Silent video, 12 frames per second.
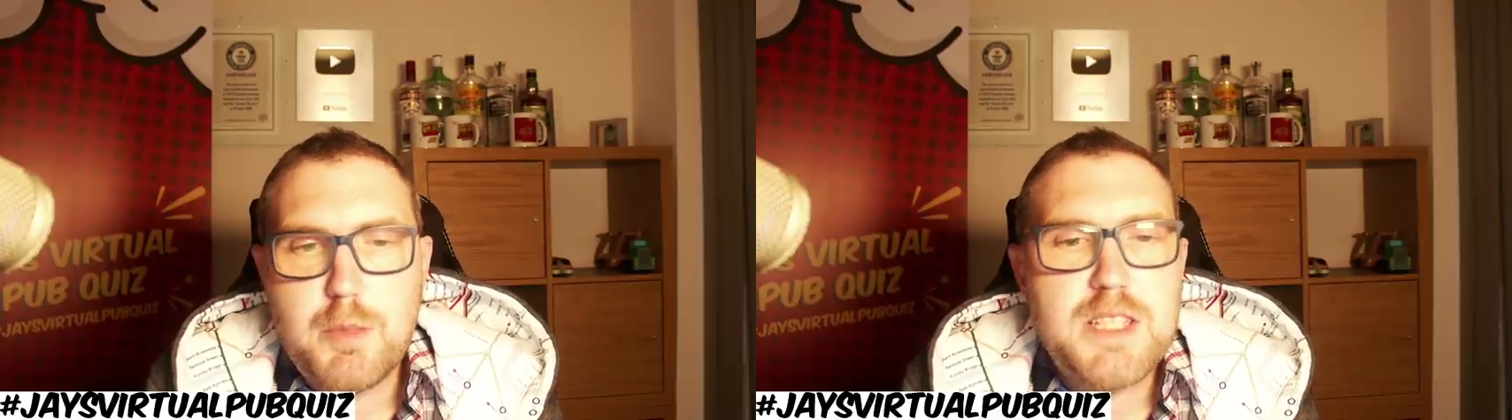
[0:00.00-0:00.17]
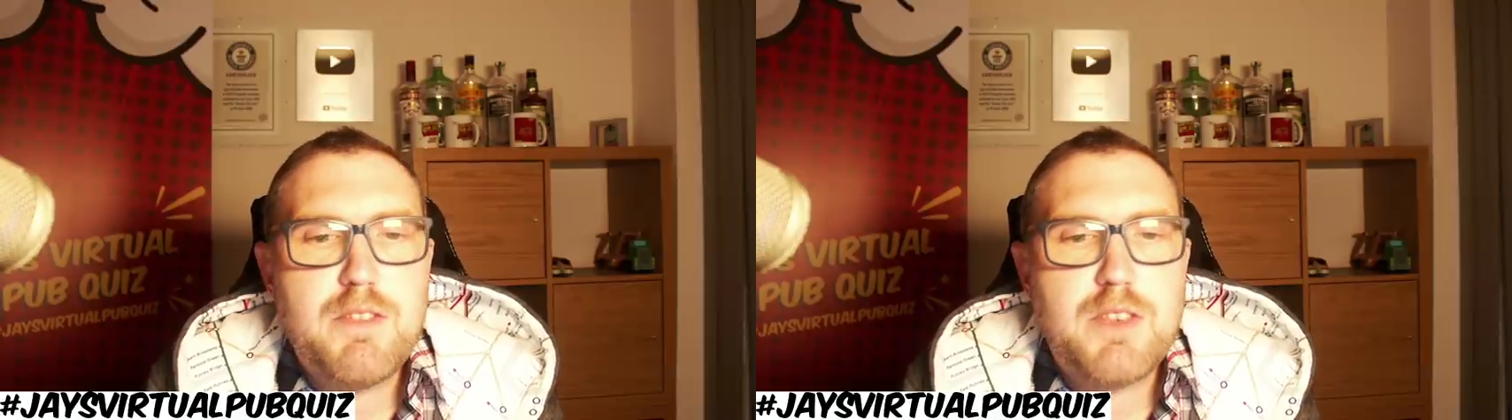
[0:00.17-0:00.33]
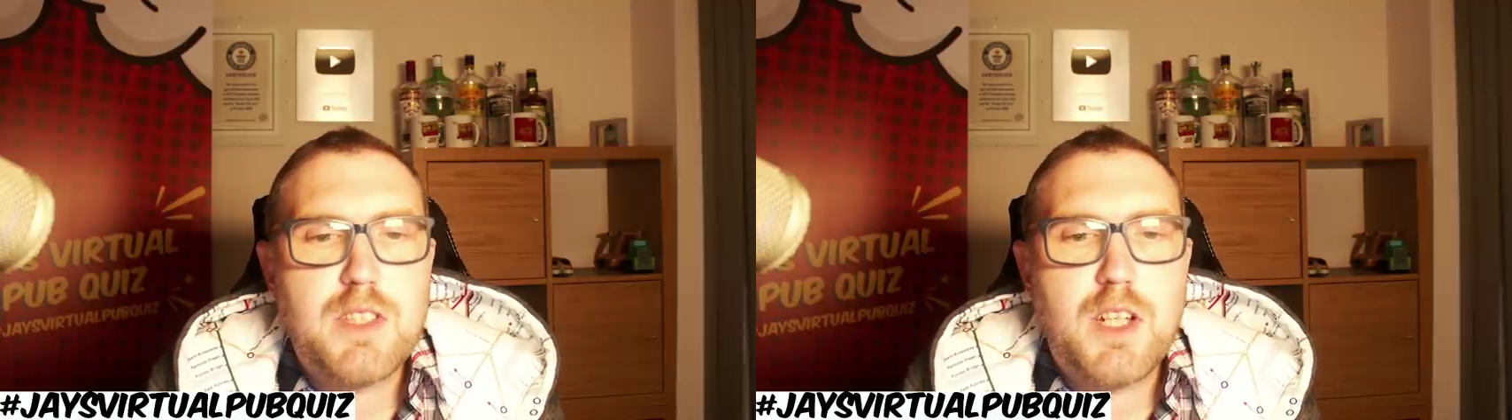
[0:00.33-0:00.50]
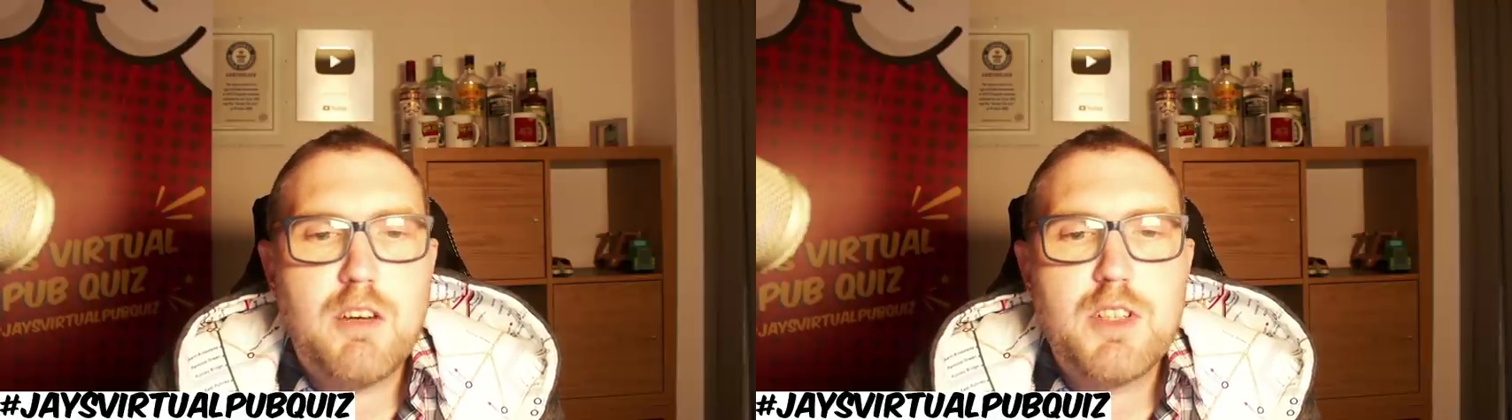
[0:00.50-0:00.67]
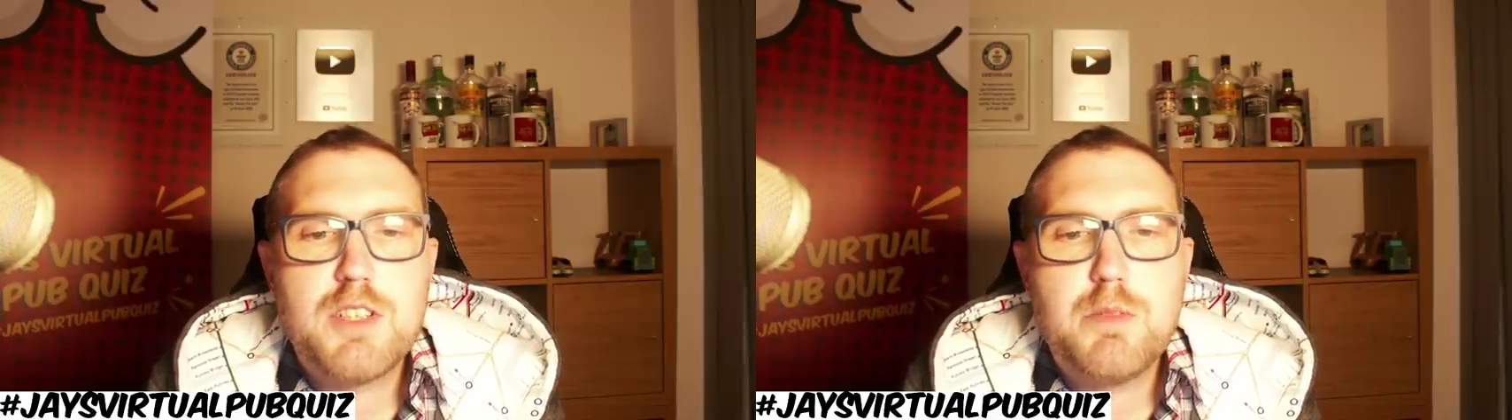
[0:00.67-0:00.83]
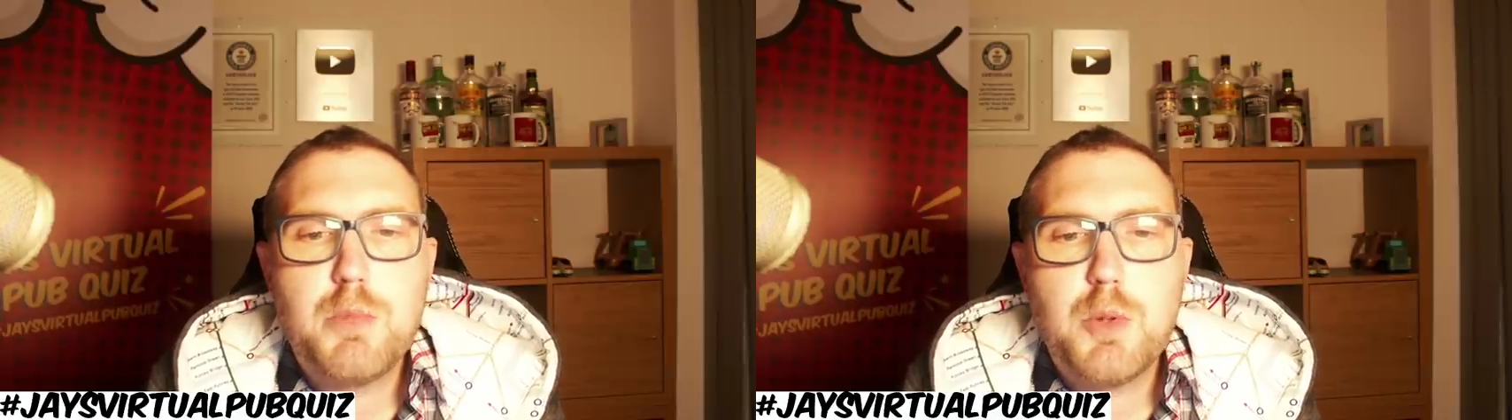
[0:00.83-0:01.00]
Number 7, the
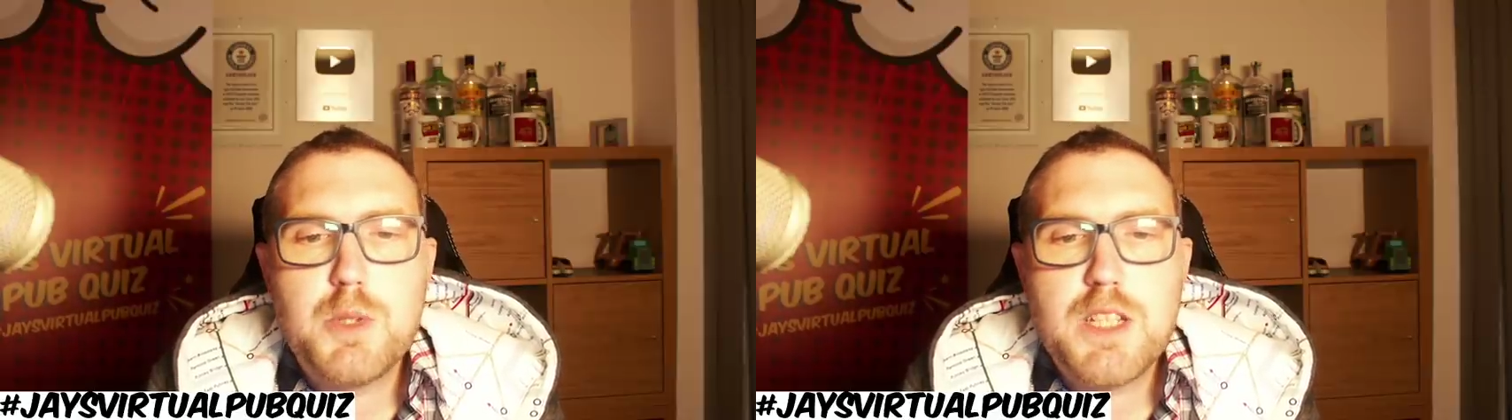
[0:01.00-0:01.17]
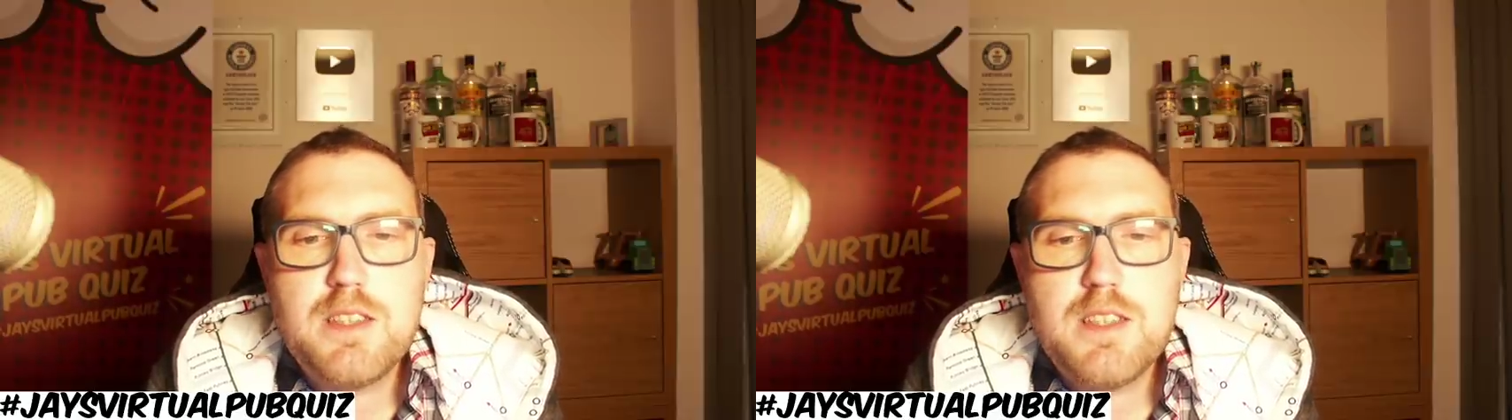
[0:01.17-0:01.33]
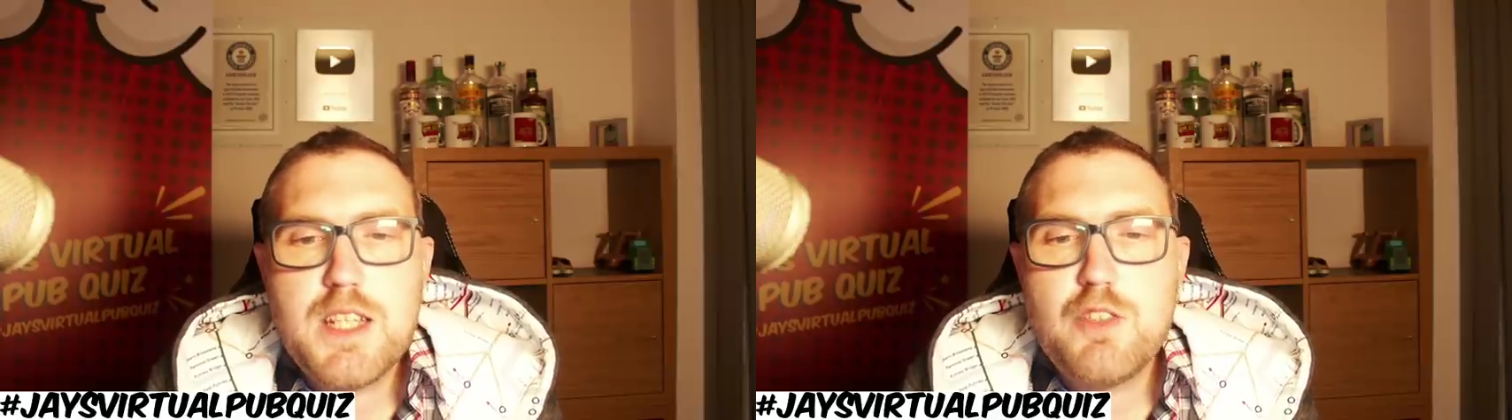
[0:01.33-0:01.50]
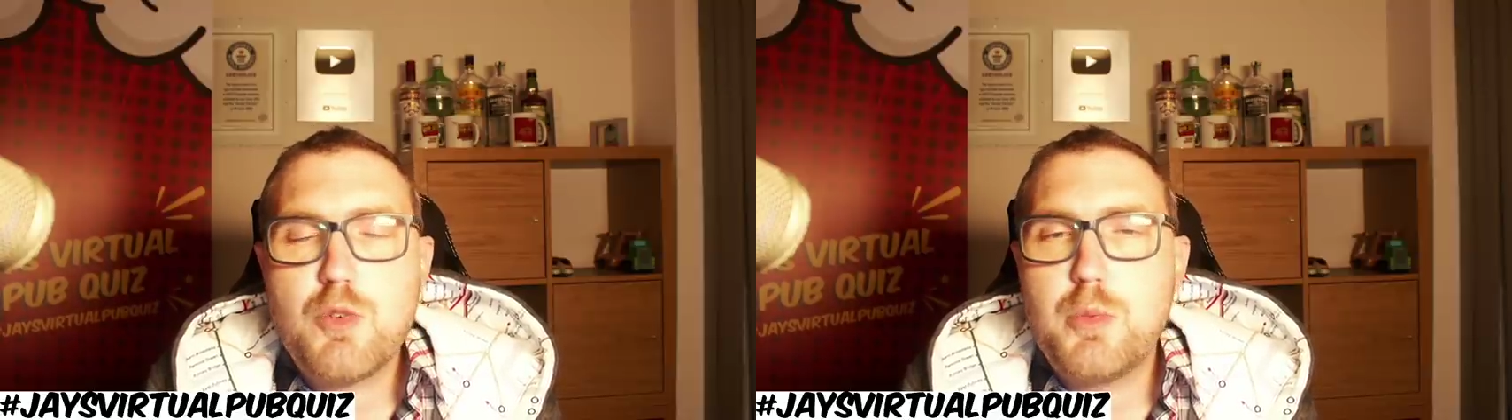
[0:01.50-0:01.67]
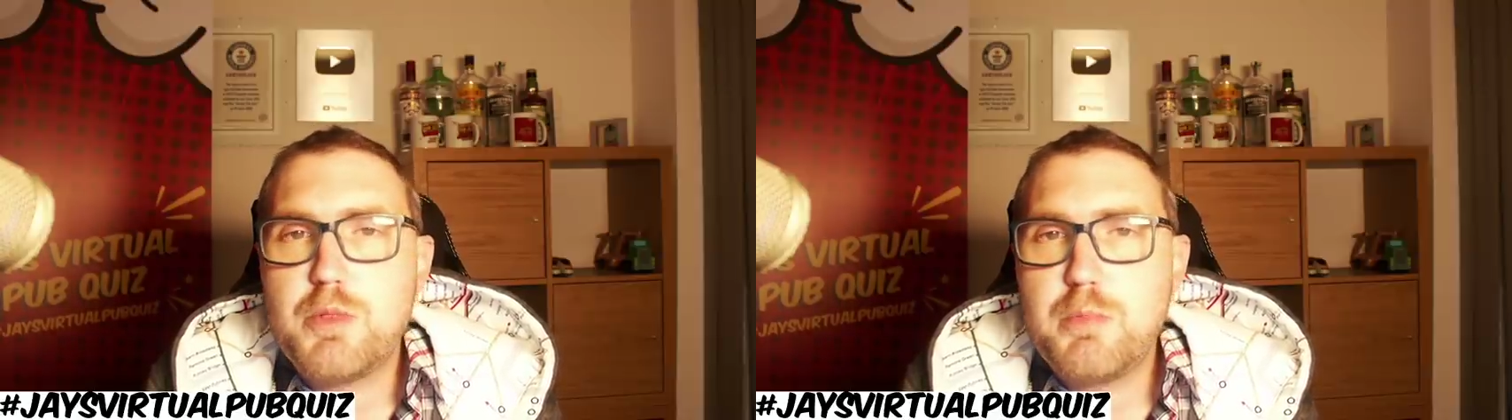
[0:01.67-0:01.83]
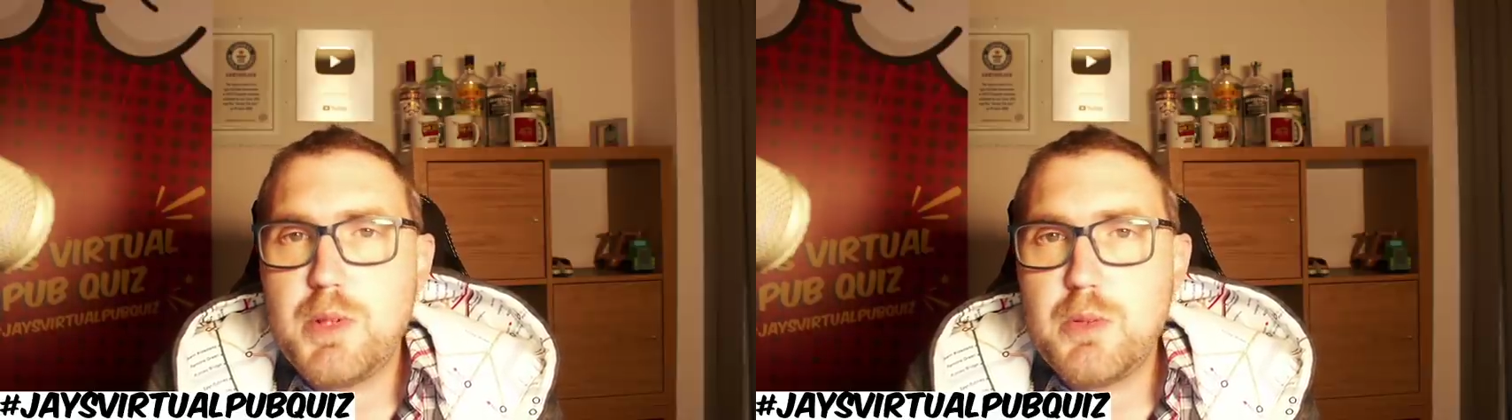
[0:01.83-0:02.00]
current St Paul's Cathedral
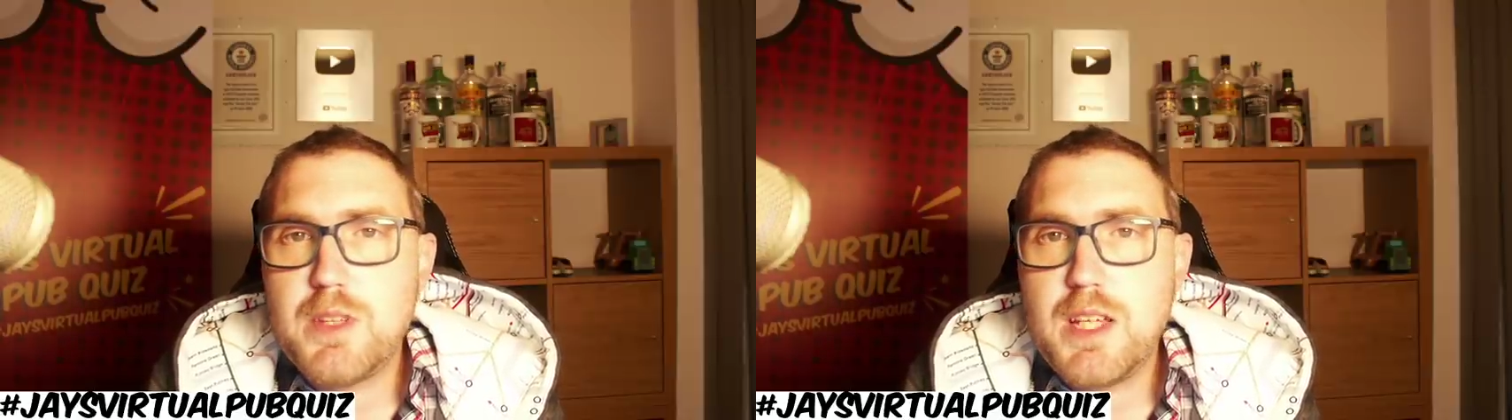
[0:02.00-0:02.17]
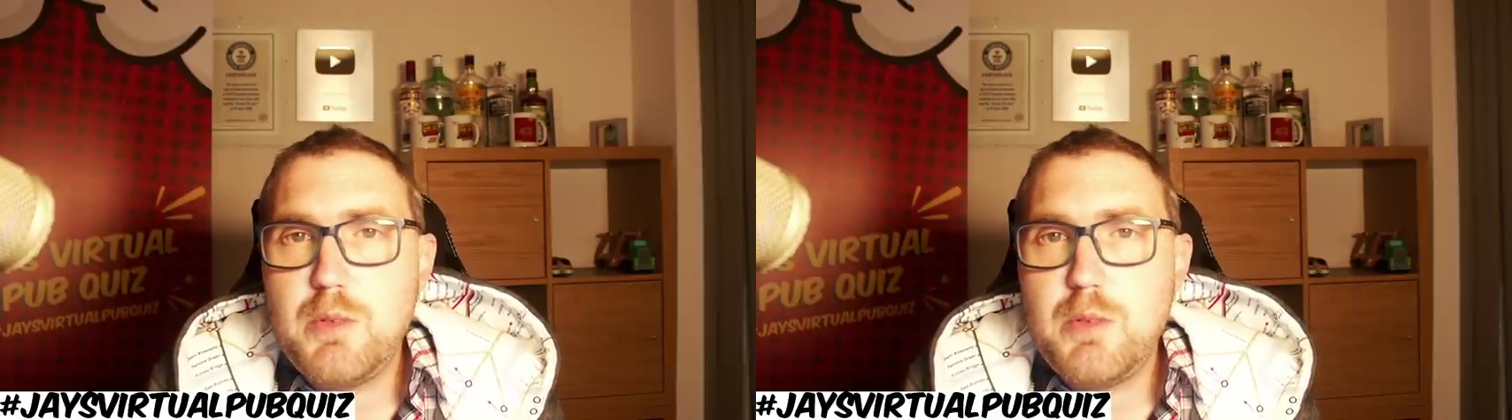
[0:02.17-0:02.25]
was built